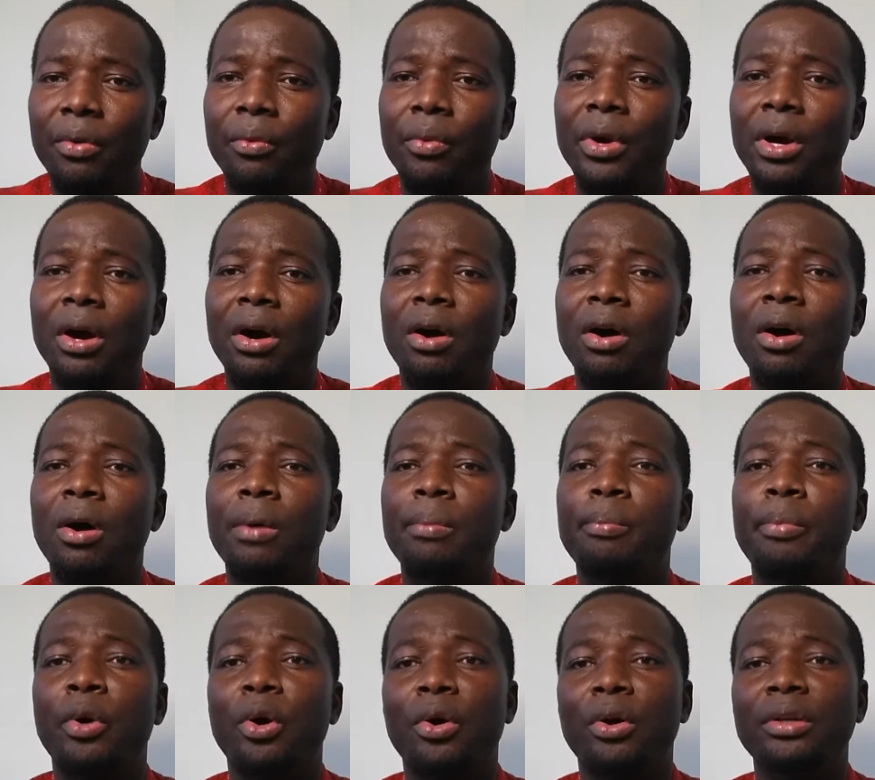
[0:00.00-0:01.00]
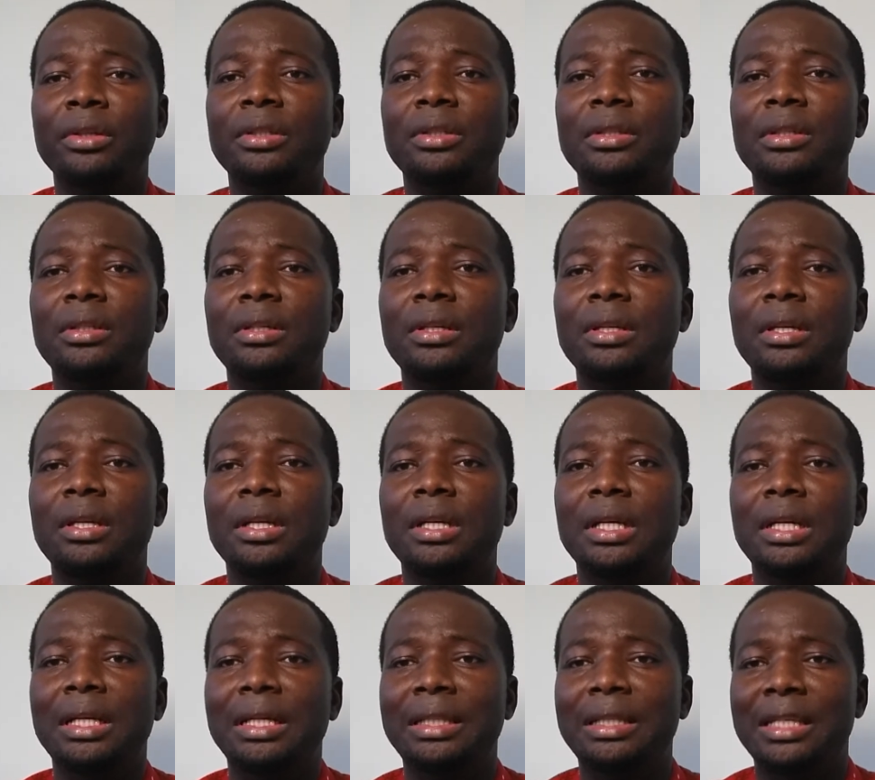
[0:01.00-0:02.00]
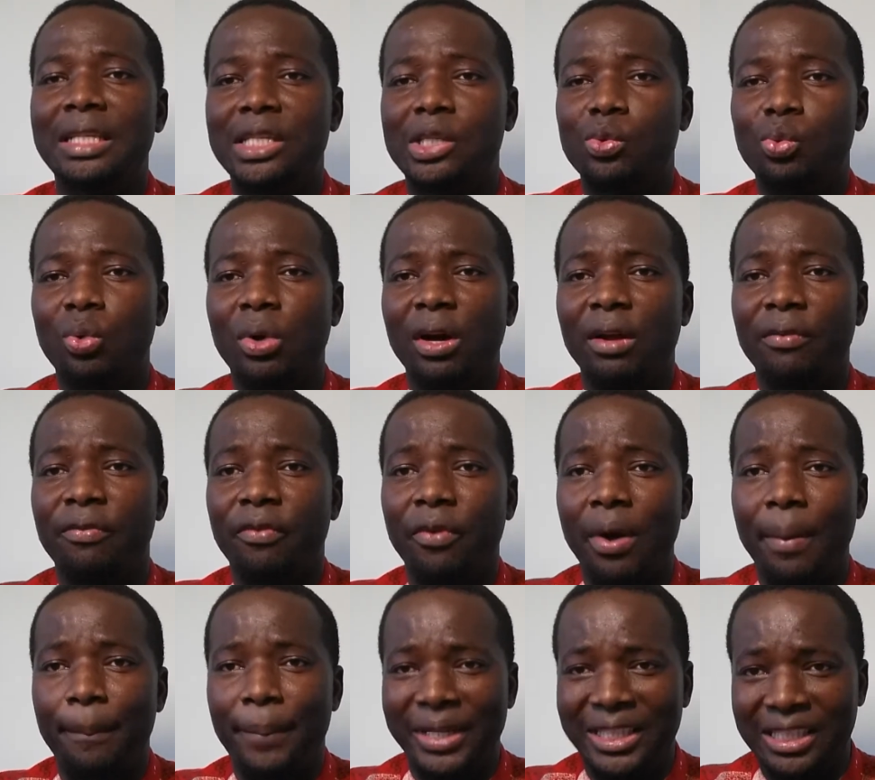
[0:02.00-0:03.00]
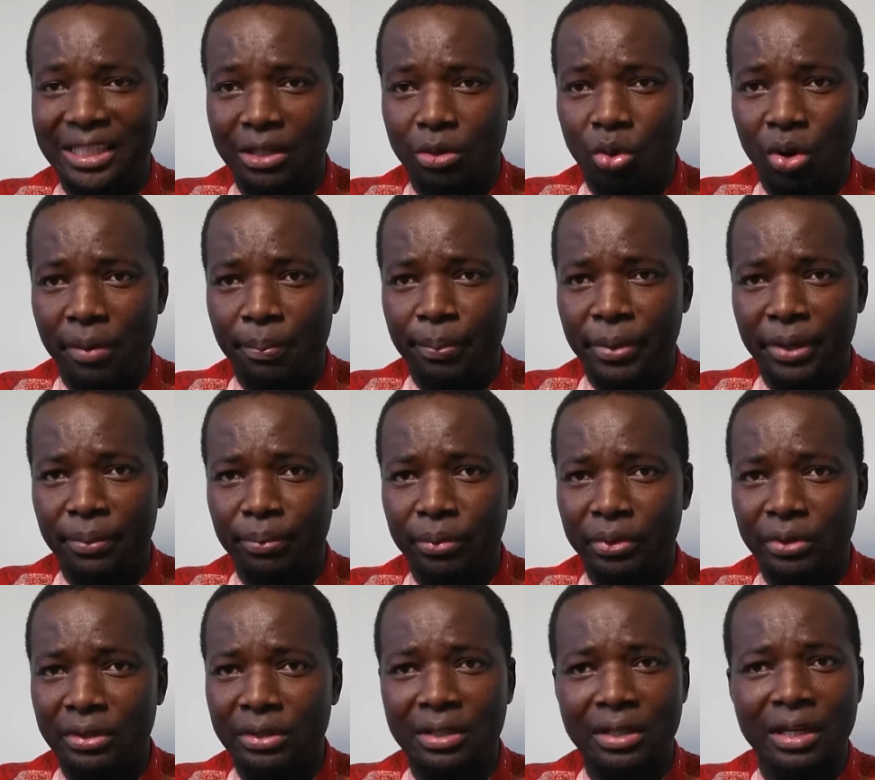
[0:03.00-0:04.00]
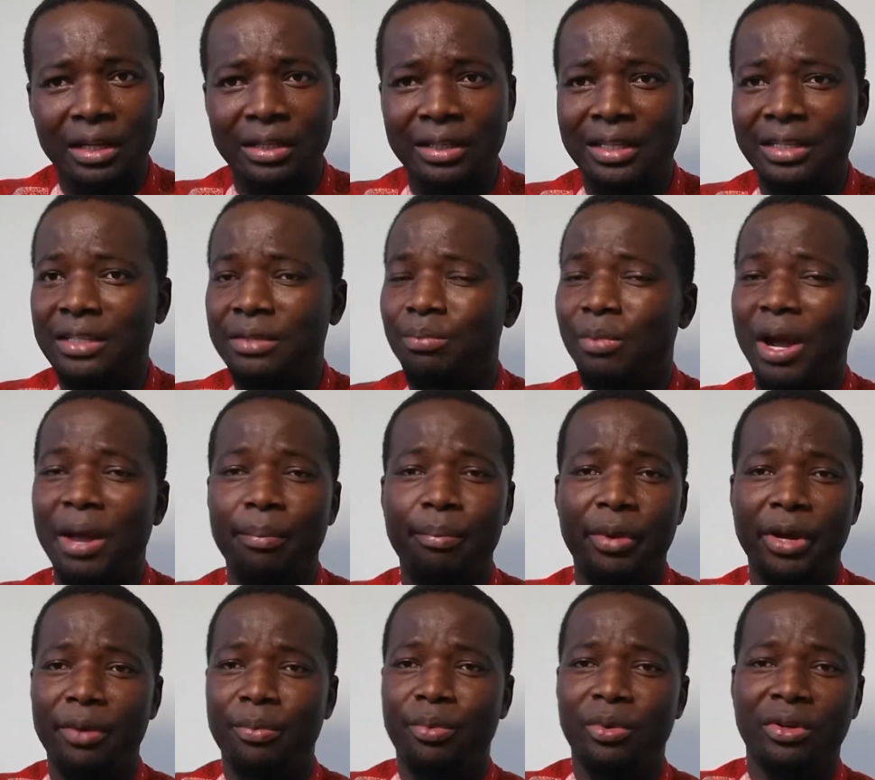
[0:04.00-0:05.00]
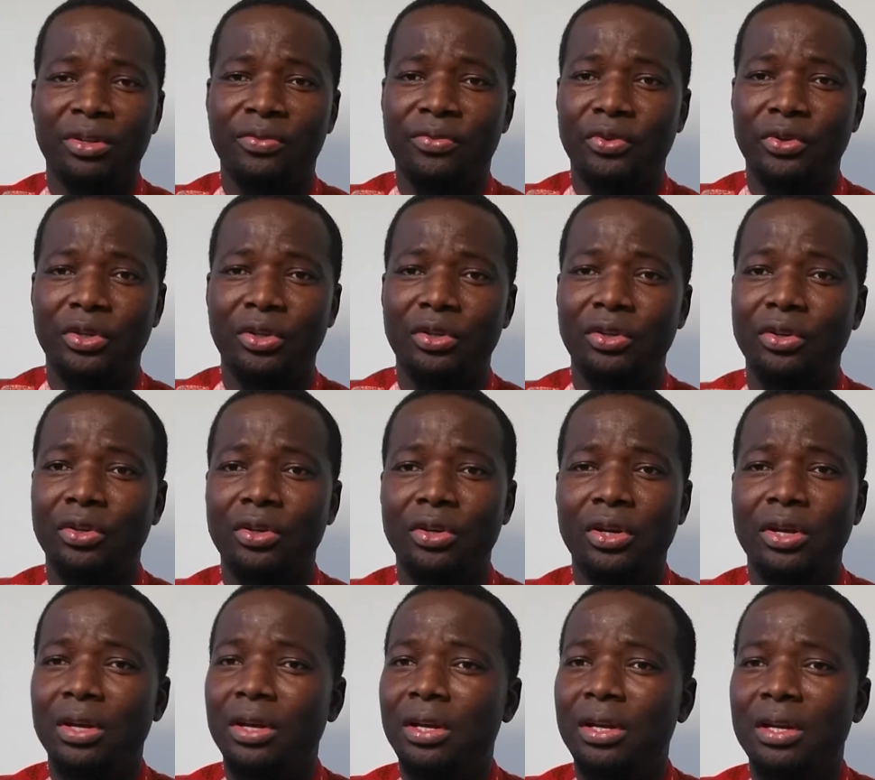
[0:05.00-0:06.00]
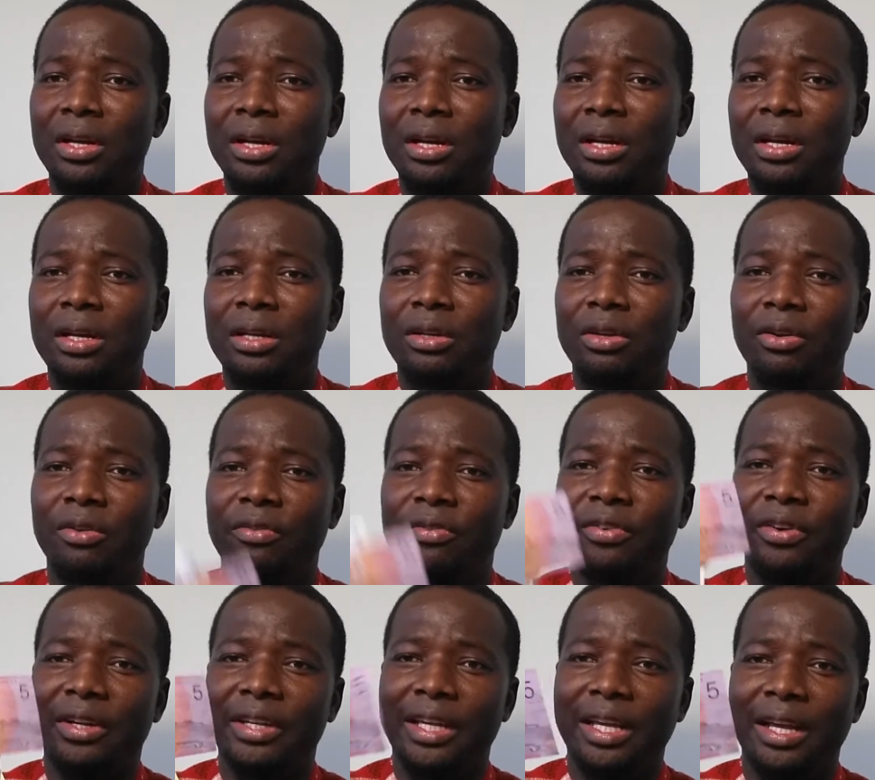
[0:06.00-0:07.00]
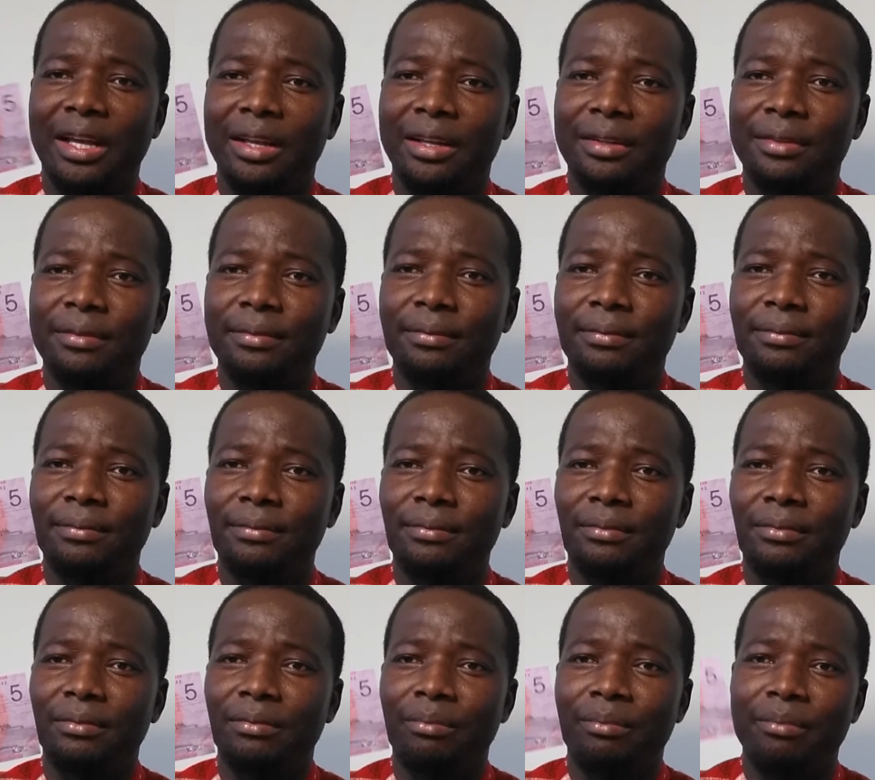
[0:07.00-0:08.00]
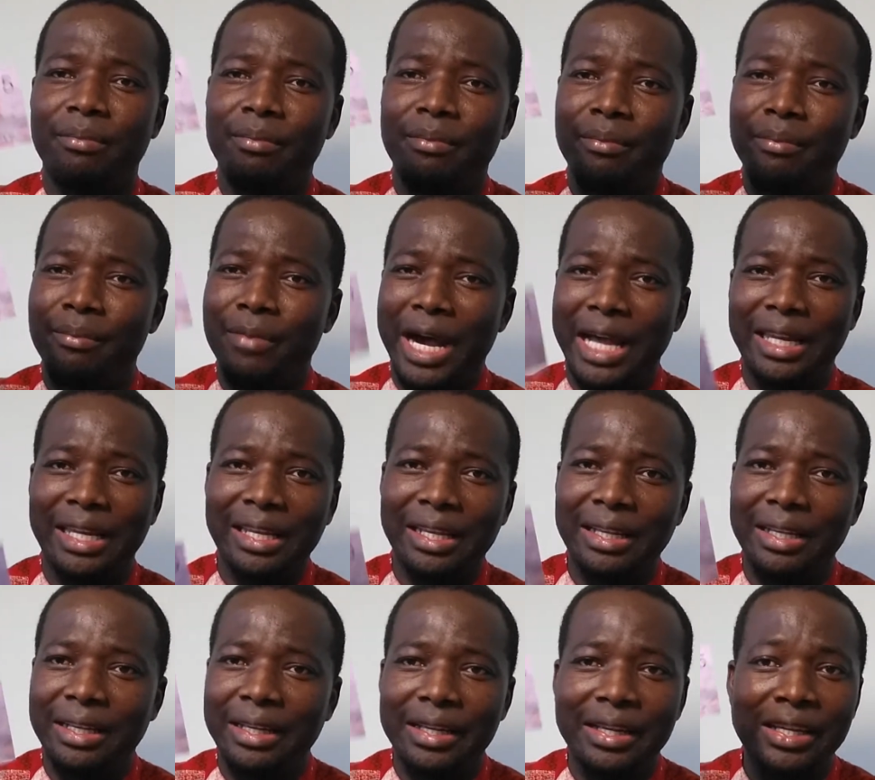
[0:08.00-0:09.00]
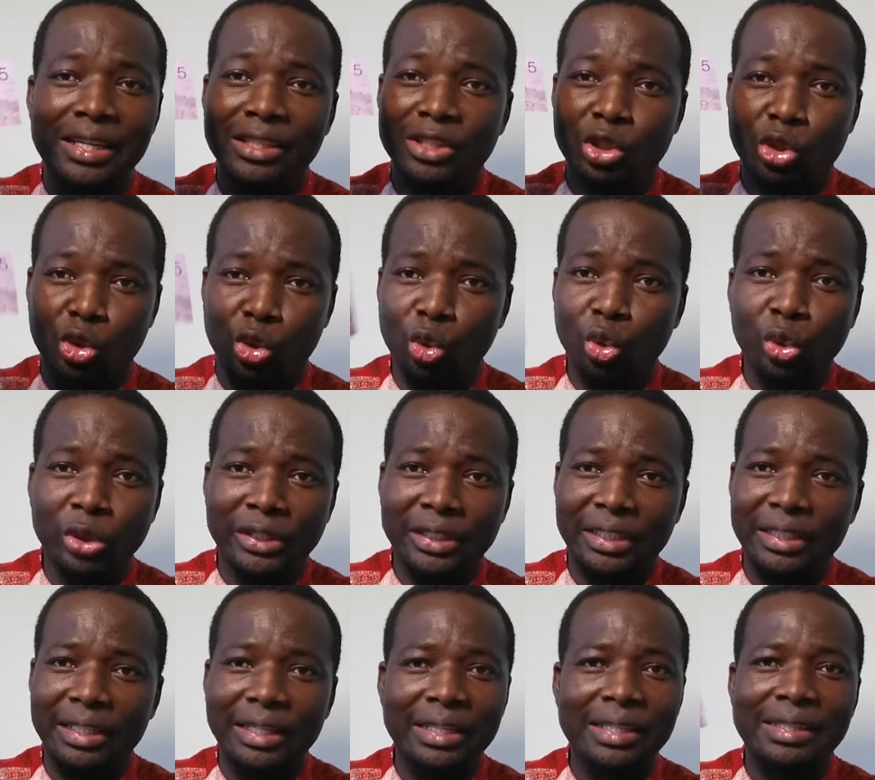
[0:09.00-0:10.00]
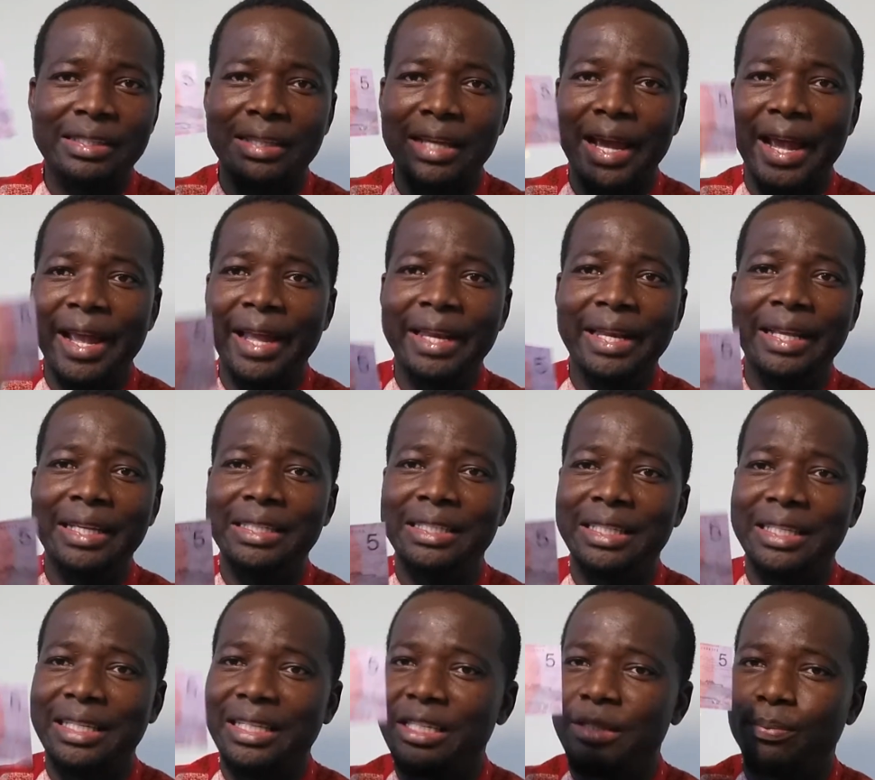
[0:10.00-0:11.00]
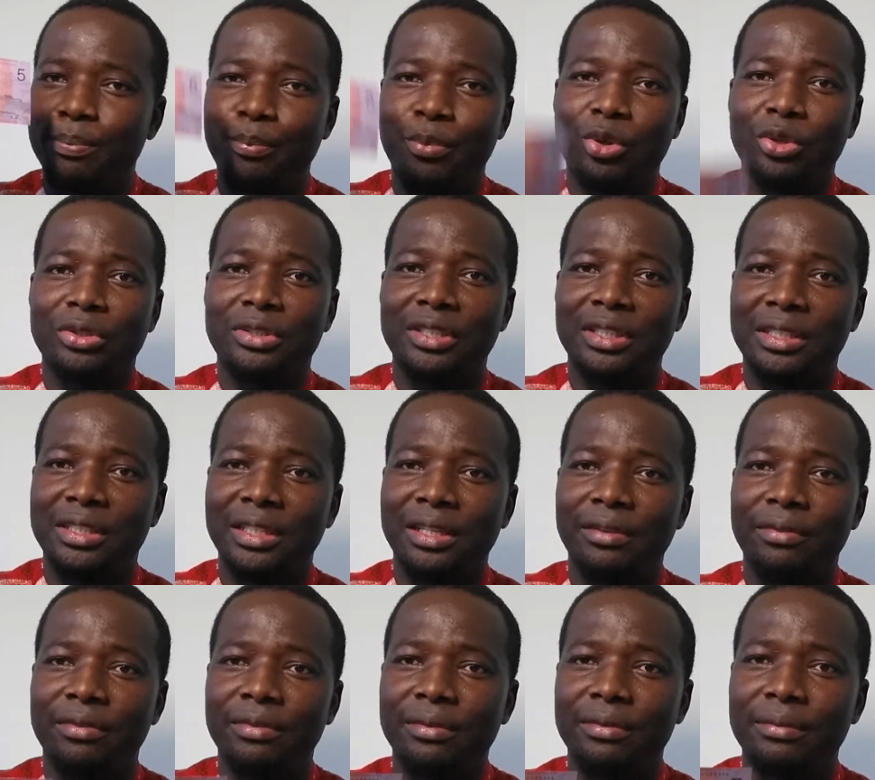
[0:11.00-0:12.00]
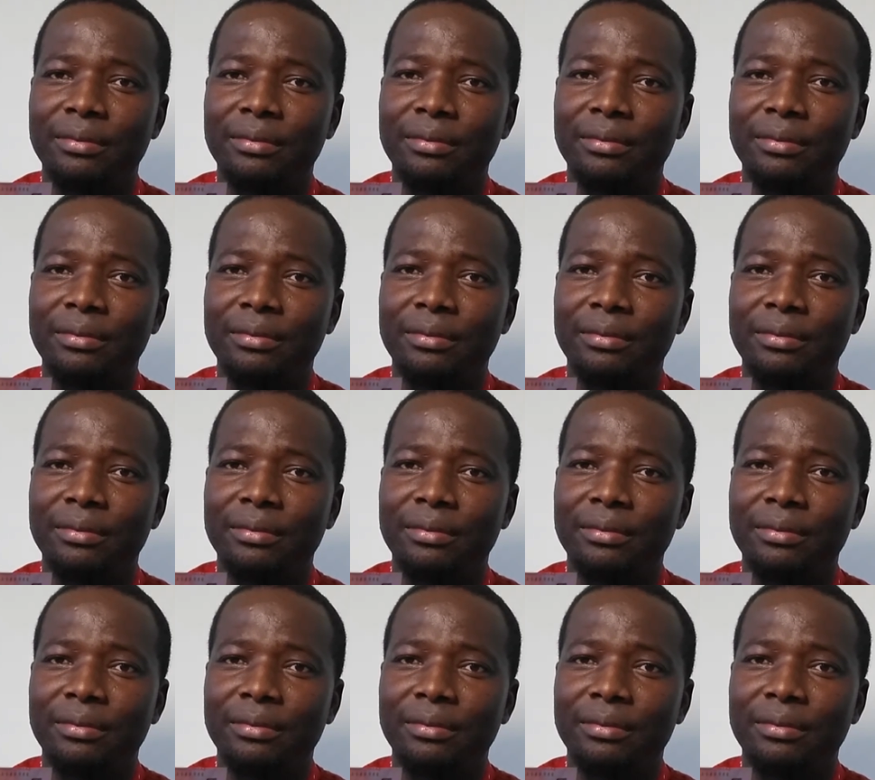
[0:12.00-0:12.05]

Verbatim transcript: we are all born in this world for a particular purpose, and this is my purpose for you. Don't forget, money is good, it's energy, it's positive.